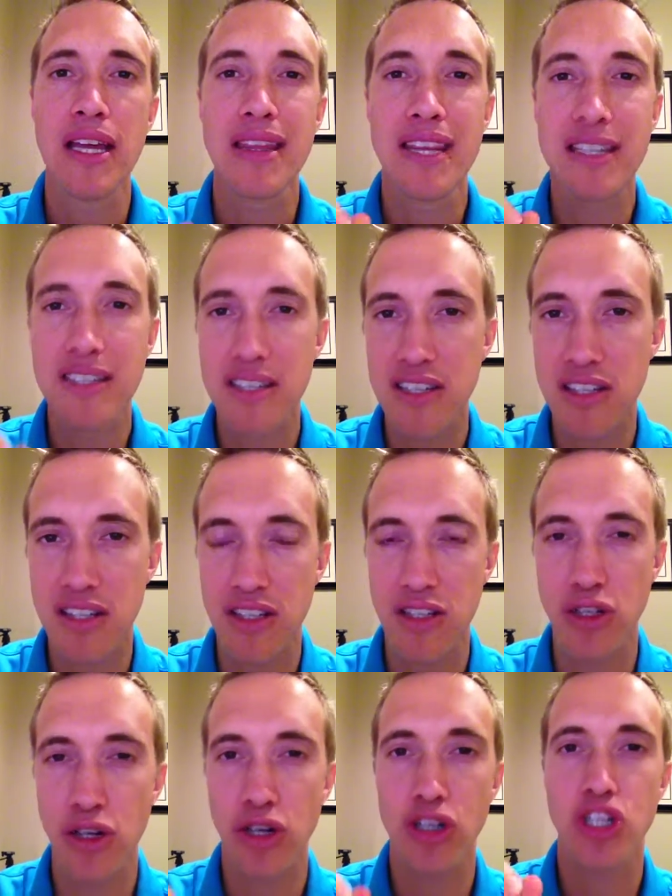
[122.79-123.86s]
this is
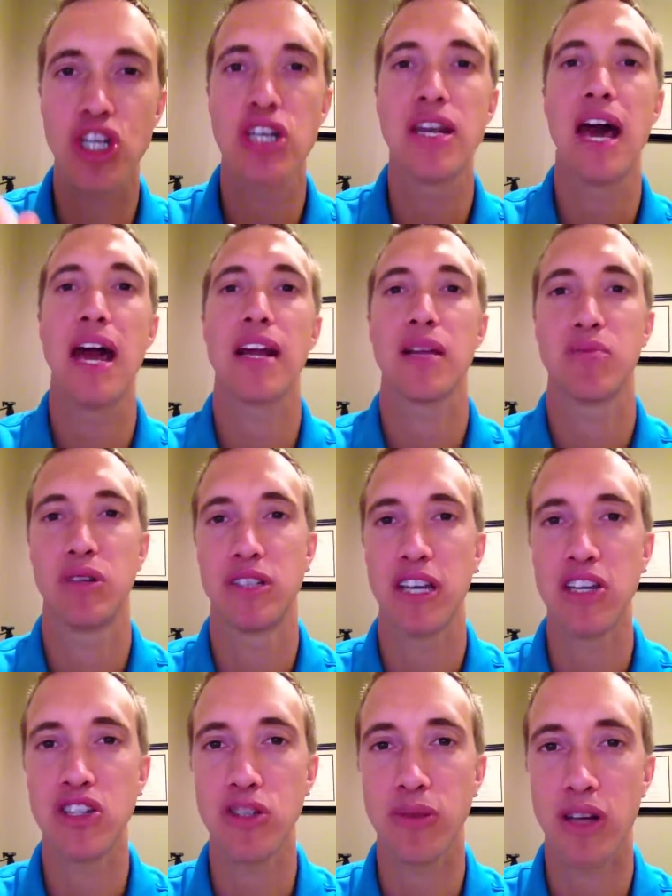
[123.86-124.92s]
your genetic
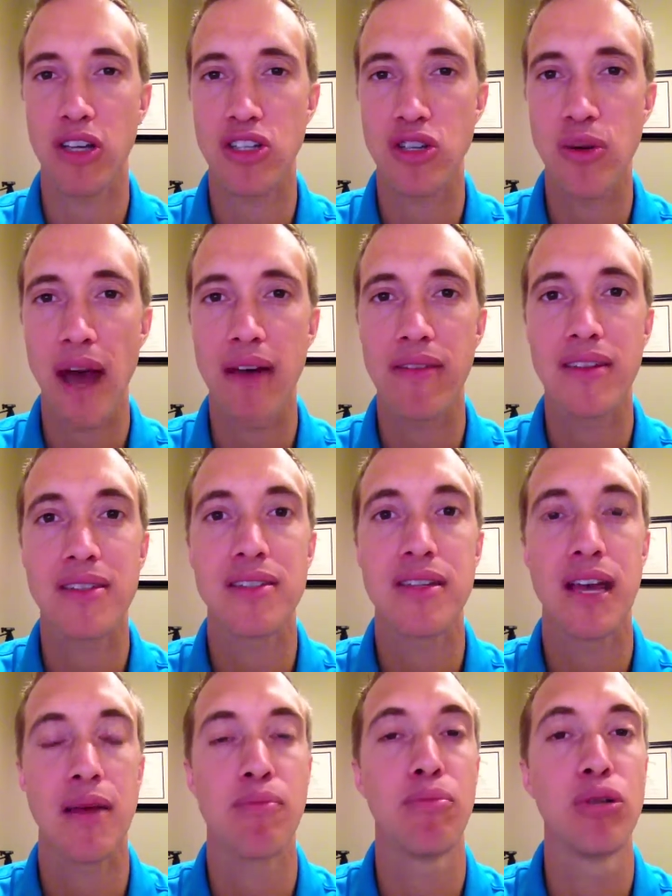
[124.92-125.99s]
potential because you have the
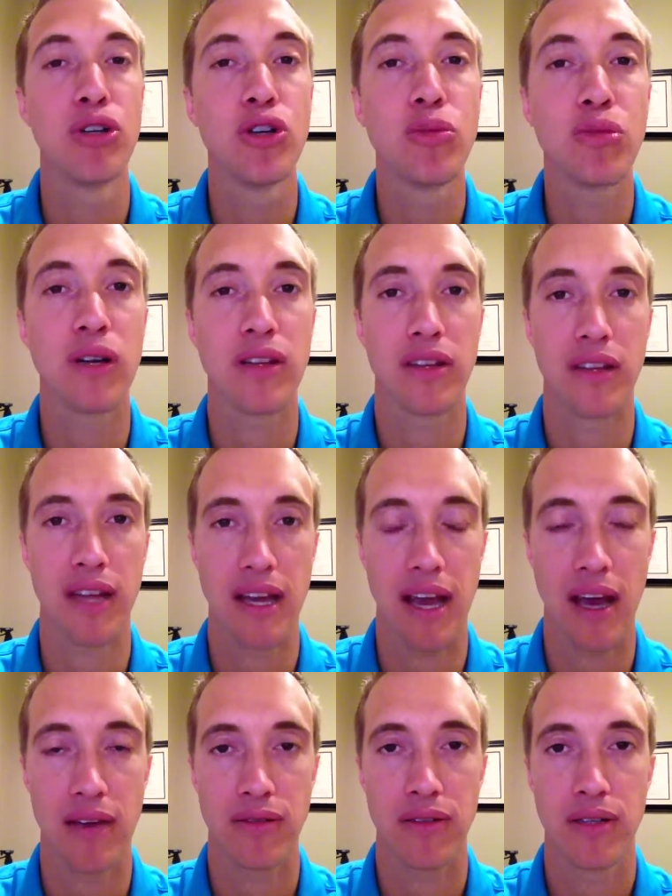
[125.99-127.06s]
same blueprint that they
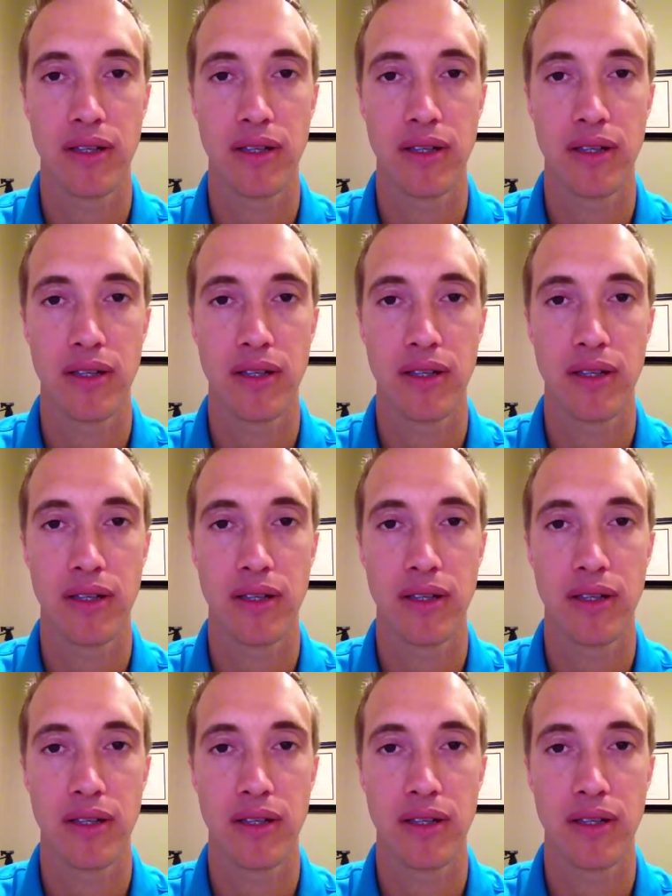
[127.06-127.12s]
have.